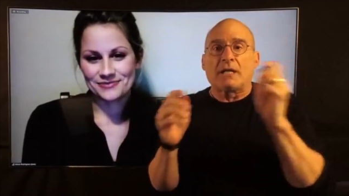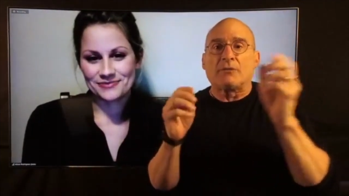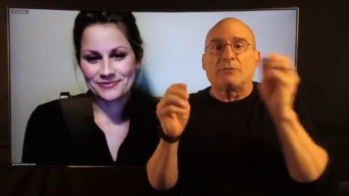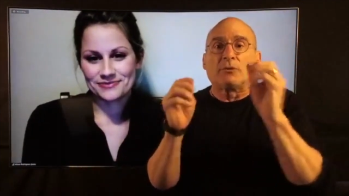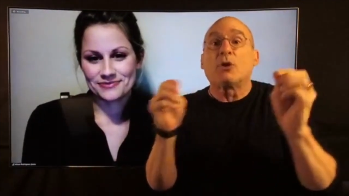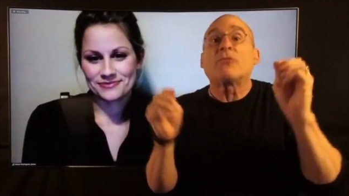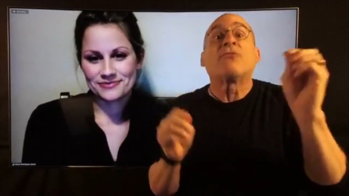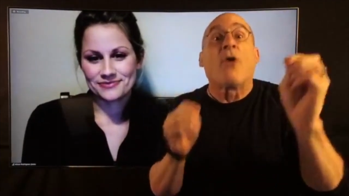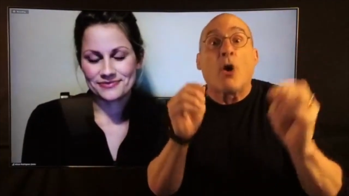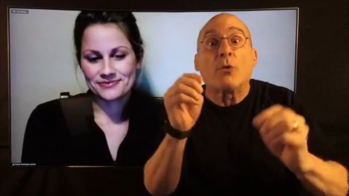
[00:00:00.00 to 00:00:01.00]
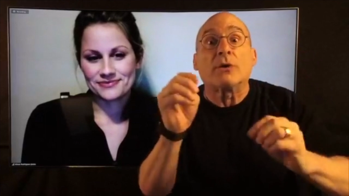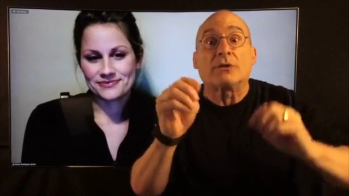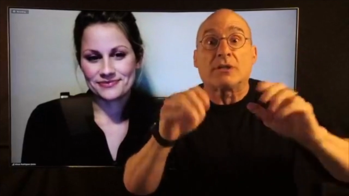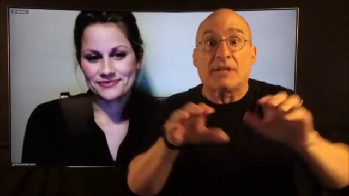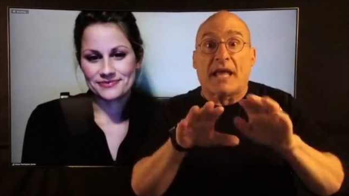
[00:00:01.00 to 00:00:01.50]
Speaker 1: of look forward
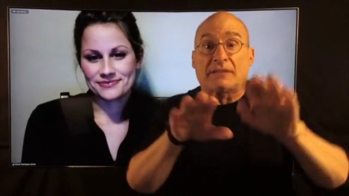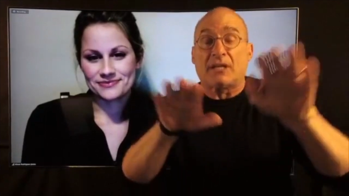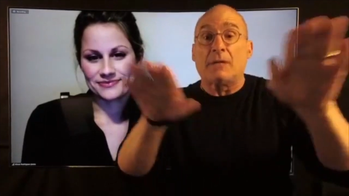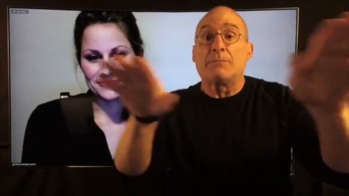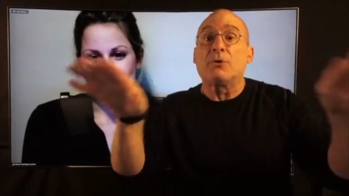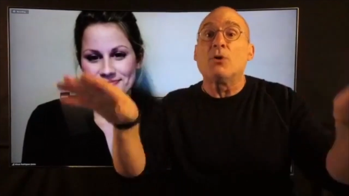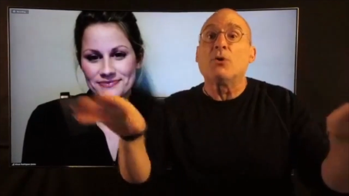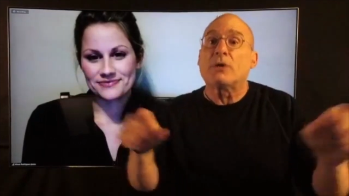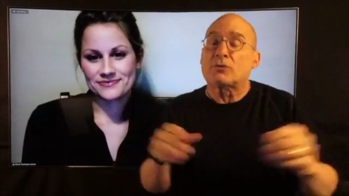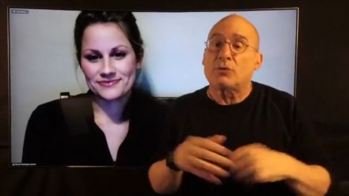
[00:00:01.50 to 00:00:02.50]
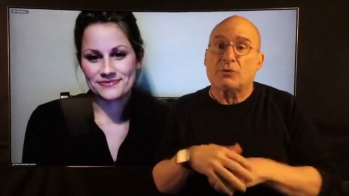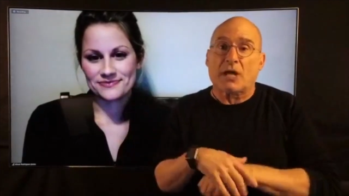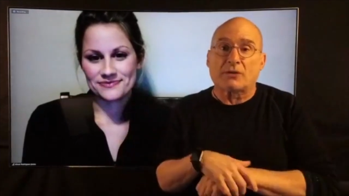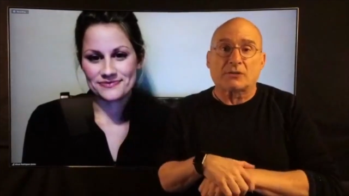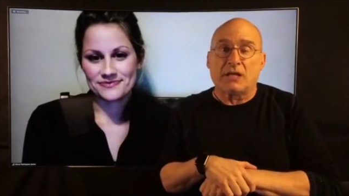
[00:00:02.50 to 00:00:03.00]
to that debut in
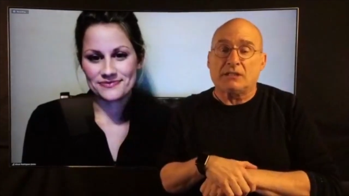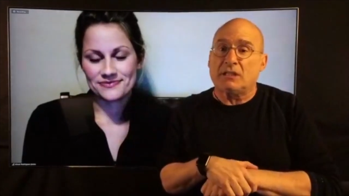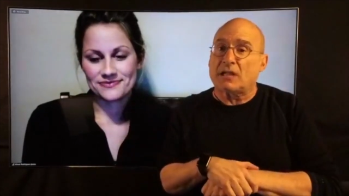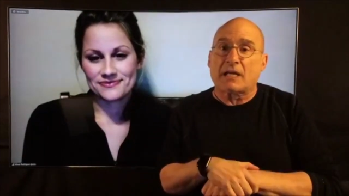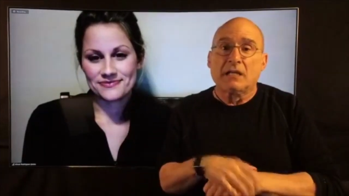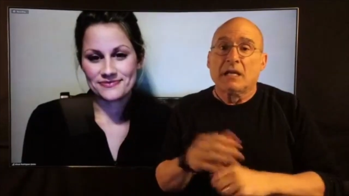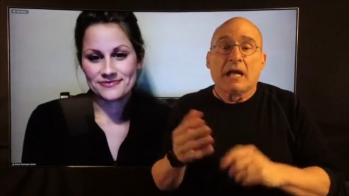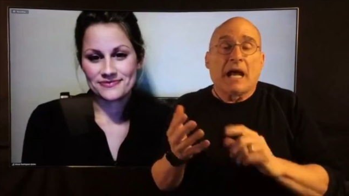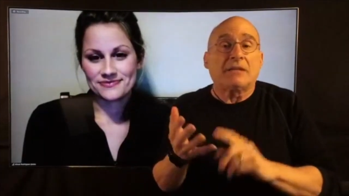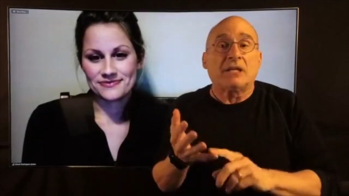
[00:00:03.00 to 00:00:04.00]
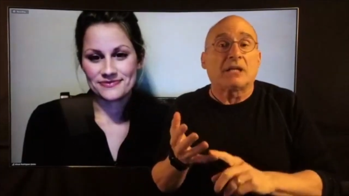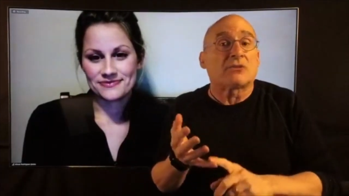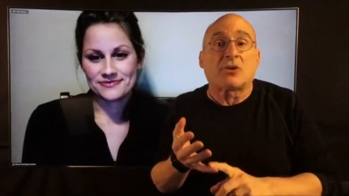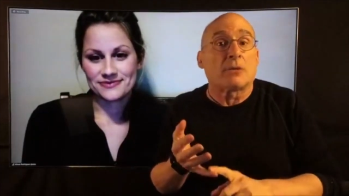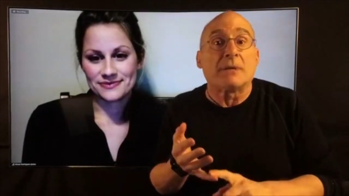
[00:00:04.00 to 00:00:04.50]
2018. I I think it's
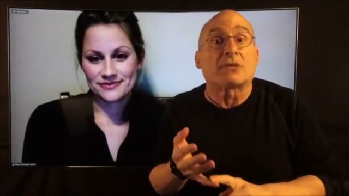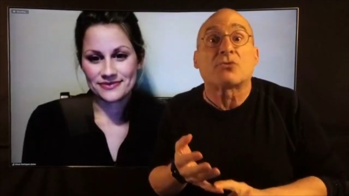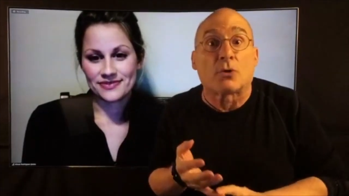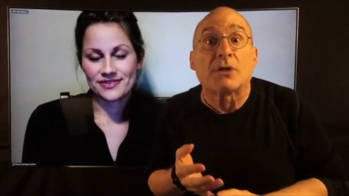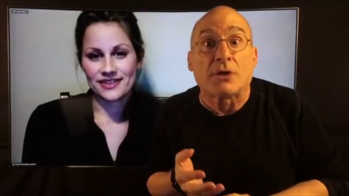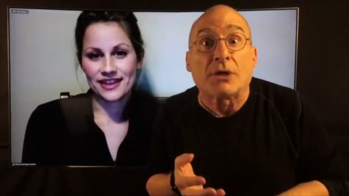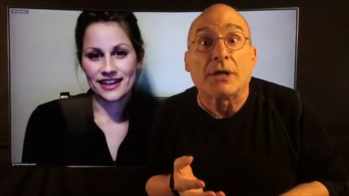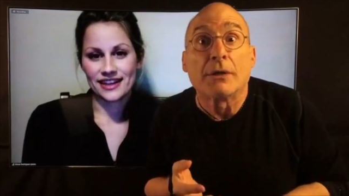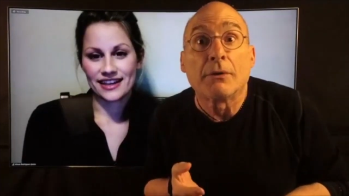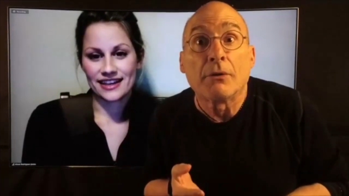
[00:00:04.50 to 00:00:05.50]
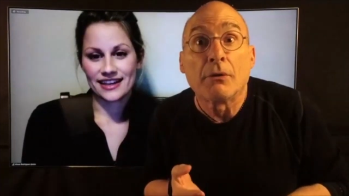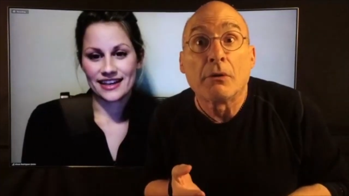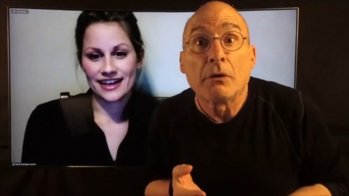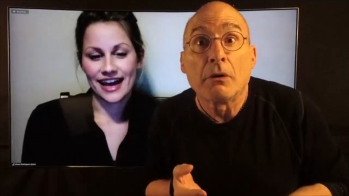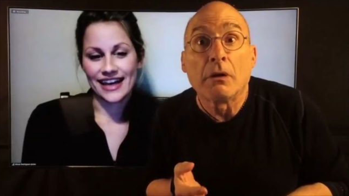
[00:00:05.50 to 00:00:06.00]
going to be extraordinary.
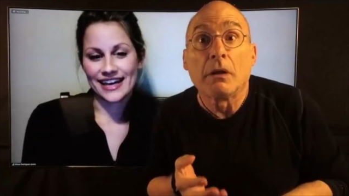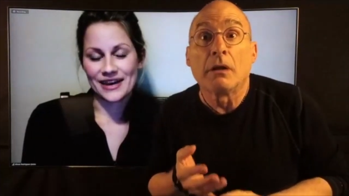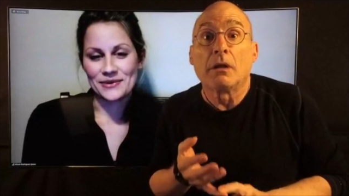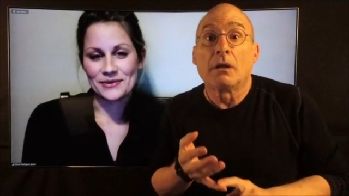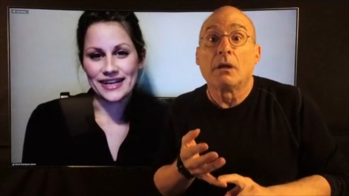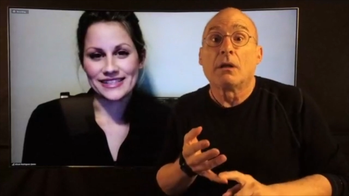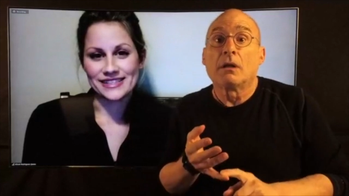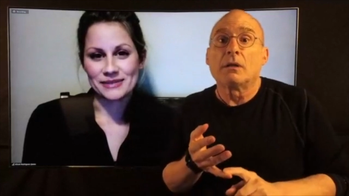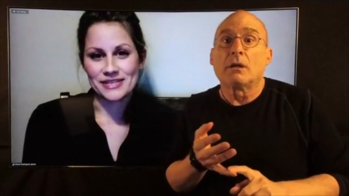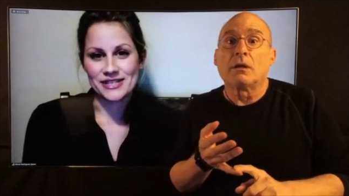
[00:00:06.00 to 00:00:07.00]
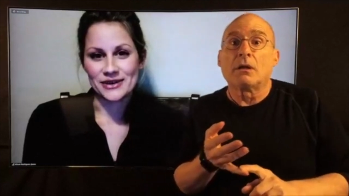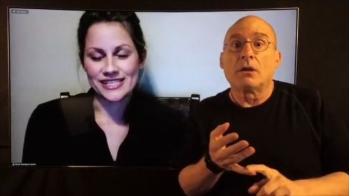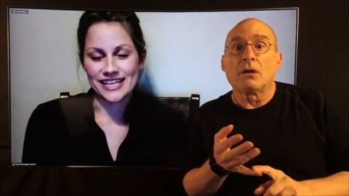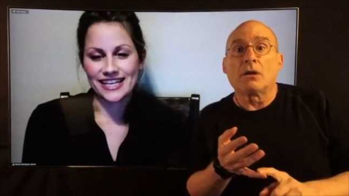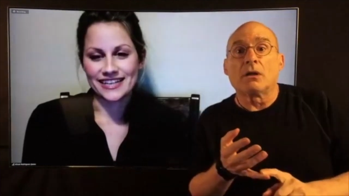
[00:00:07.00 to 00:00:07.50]
Speaker 2: I can't wait. It's going to be so
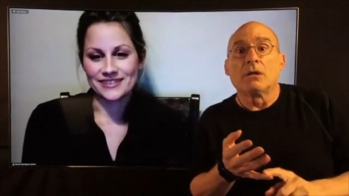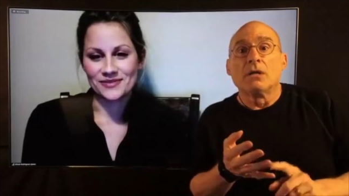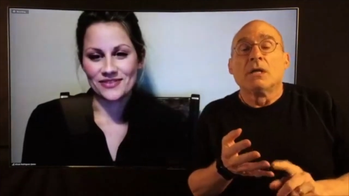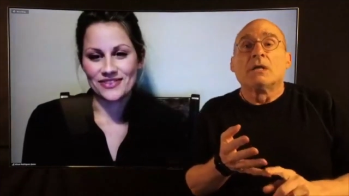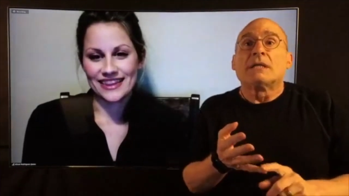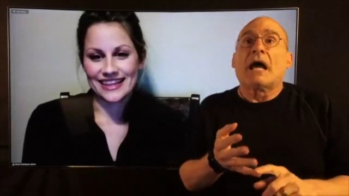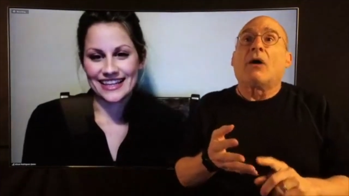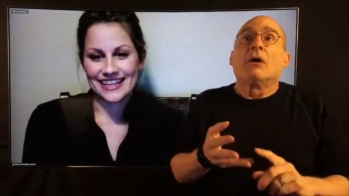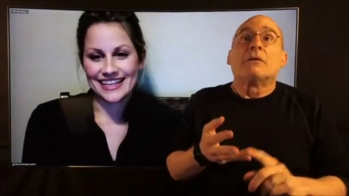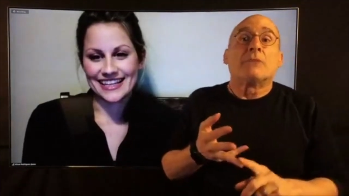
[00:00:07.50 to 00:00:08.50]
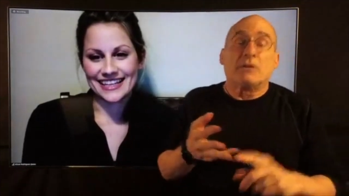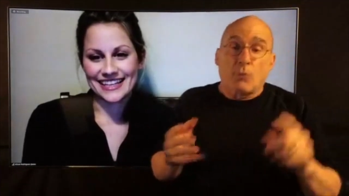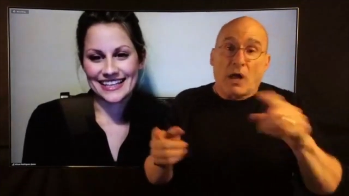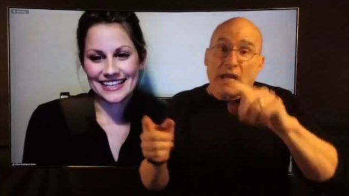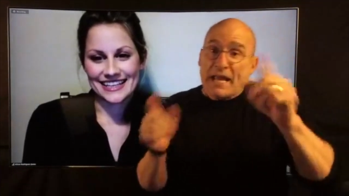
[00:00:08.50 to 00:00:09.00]
exciting.
Speaker 1: Now,
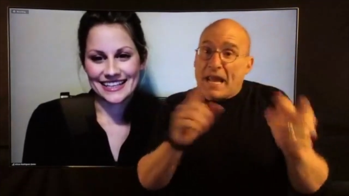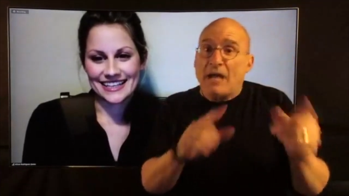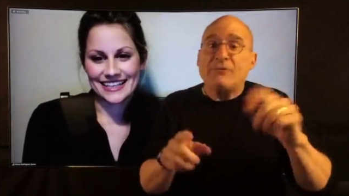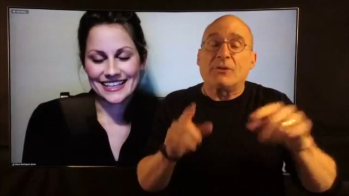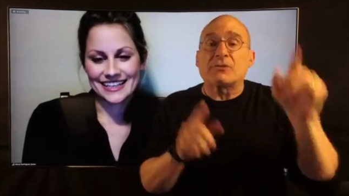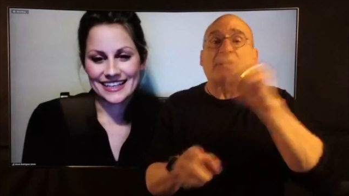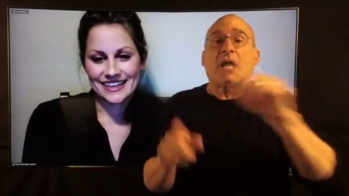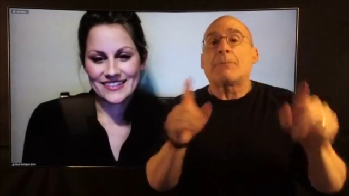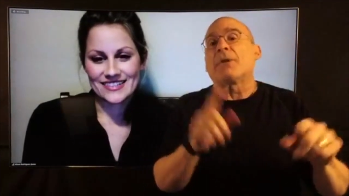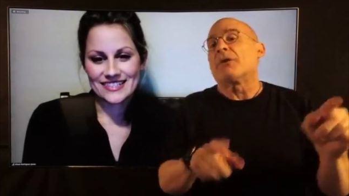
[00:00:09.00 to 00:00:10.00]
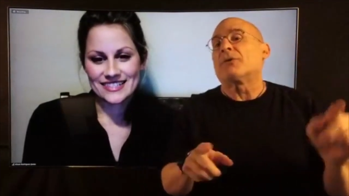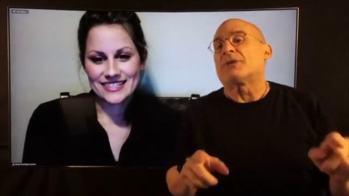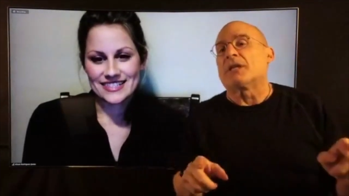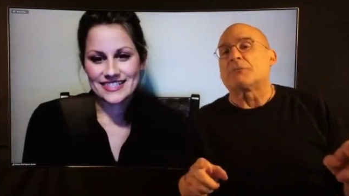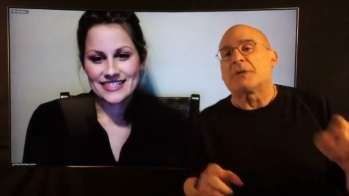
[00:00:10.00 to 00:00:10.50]
while I have you, there's a couple other
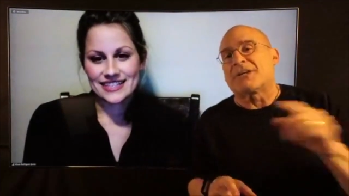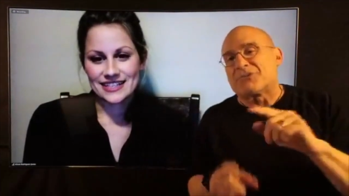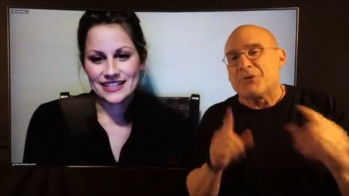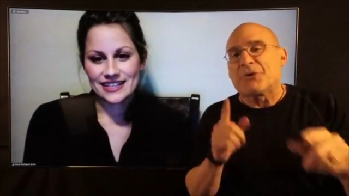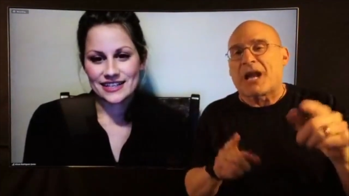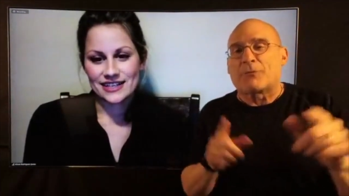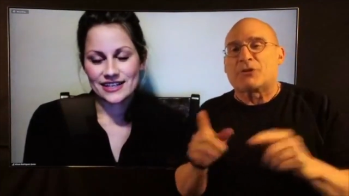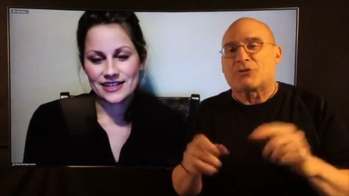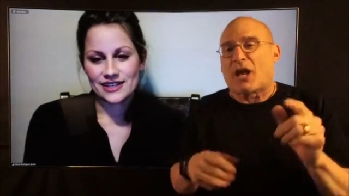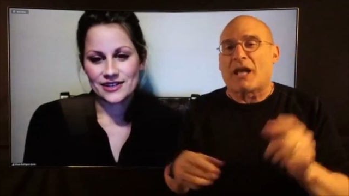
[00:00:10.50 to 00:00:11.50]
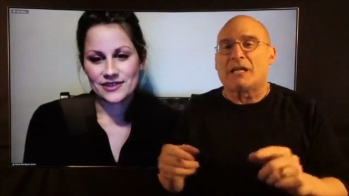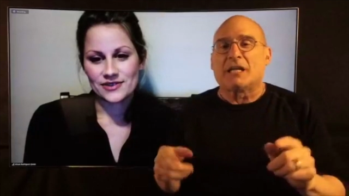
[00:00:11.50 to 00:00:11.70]
things because you and I were chatting,